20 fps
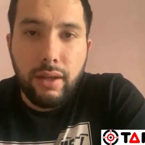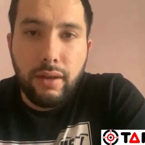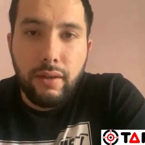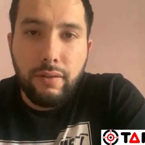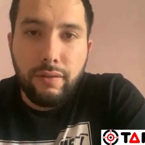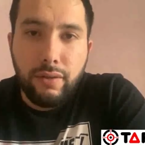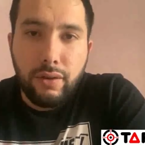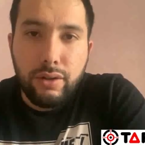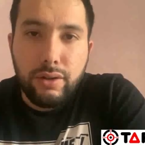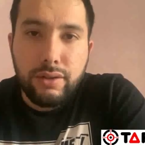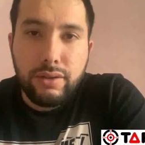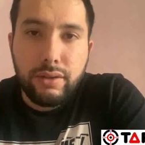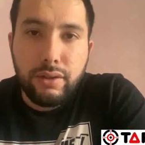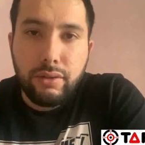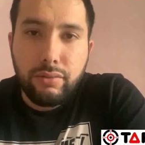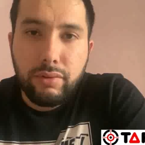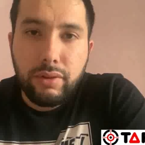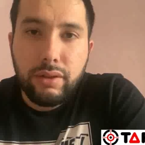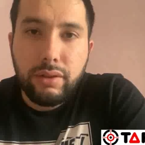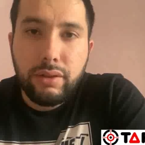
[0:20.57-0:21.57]
First, they're
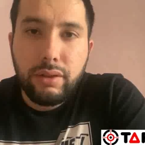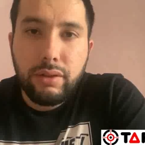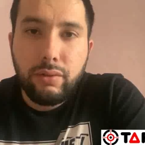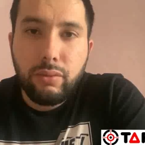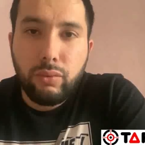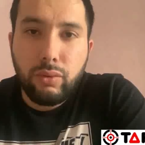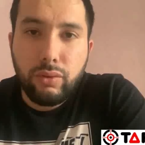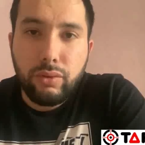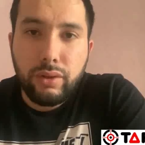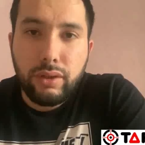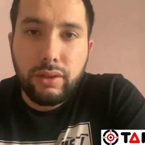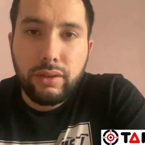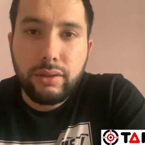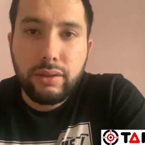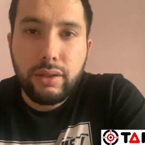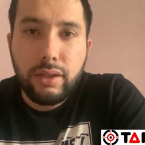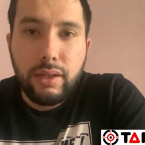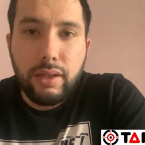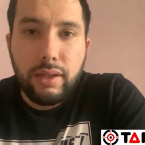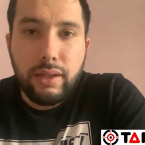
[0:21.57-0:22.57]
really worried
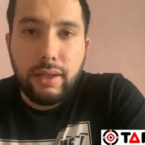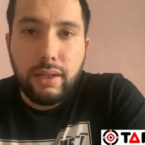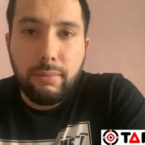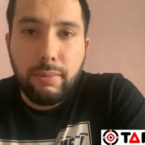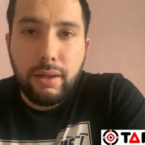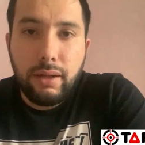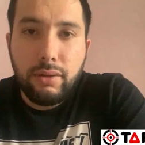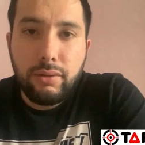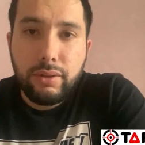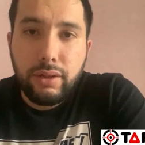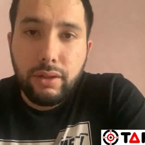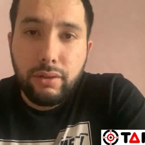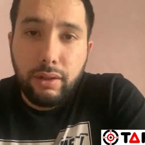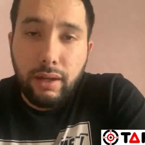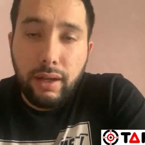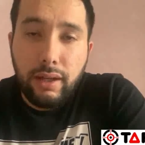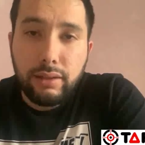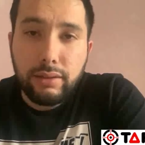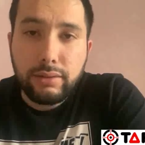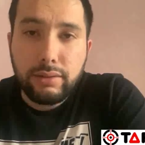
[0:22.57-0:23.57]
about their
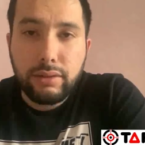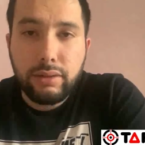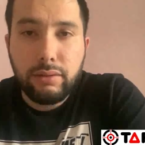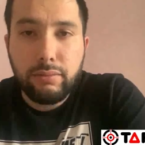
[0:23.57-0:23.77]
health,